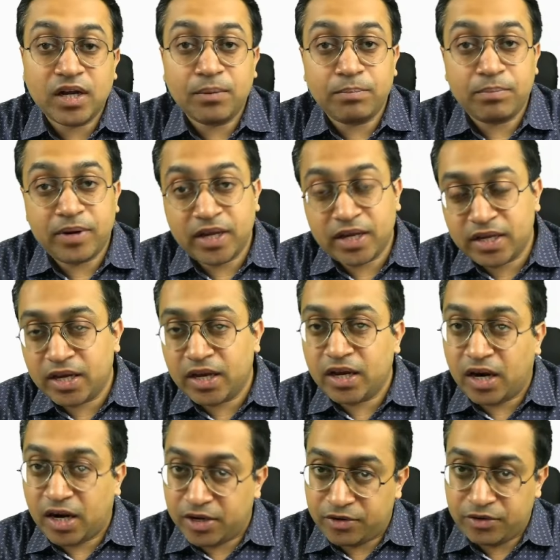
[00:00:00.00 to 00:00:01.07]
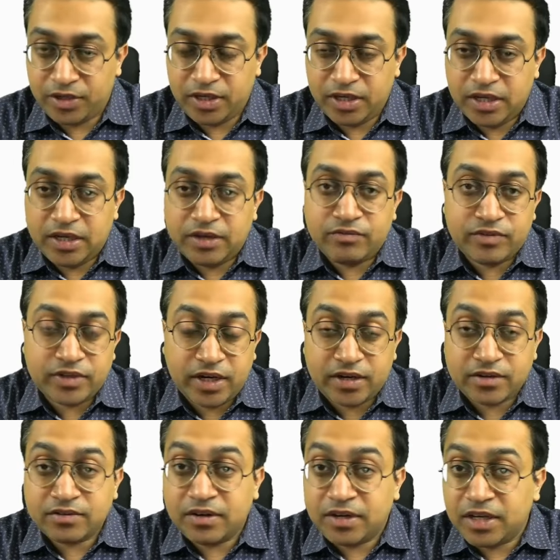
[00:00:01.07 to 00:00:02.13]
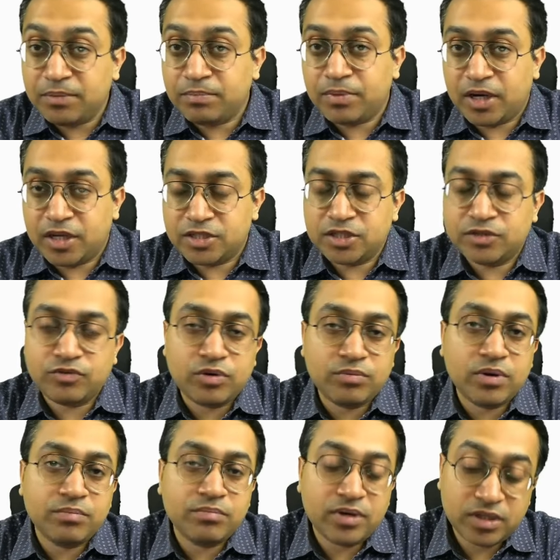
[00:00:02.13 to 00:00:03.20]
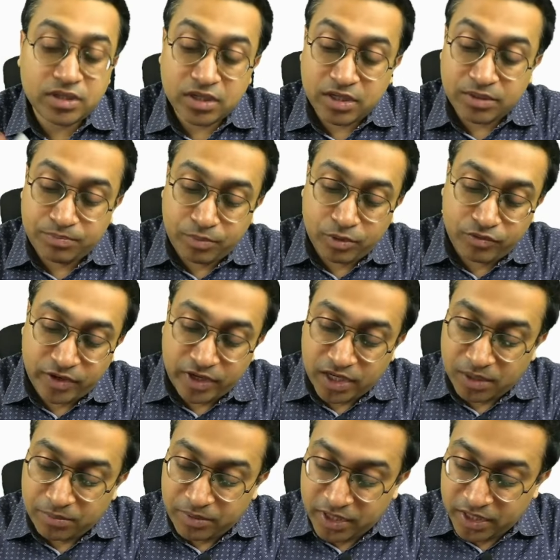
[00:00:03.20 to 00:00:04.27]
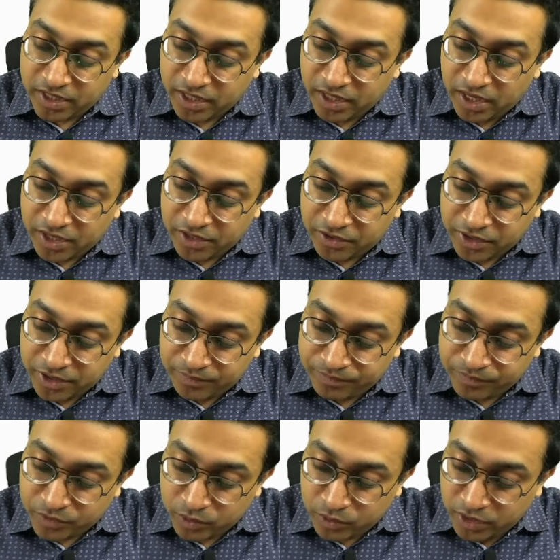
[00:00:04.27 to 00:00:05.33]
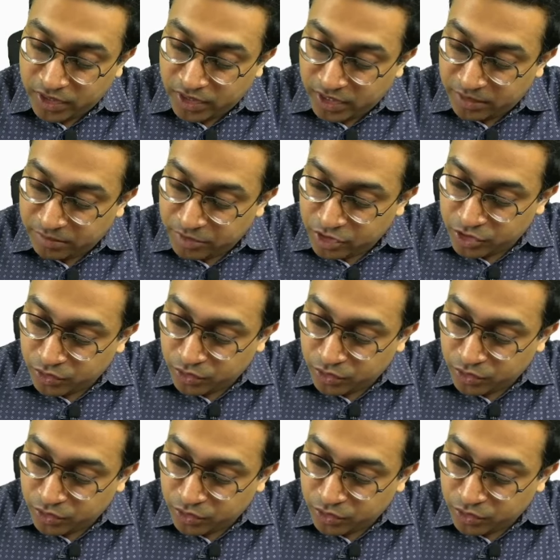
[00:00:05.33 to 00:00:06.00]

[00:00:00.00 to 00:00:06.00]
brachiae artery, that is a deep branch. If you remember the profunda brachiae artery, okay, let me show you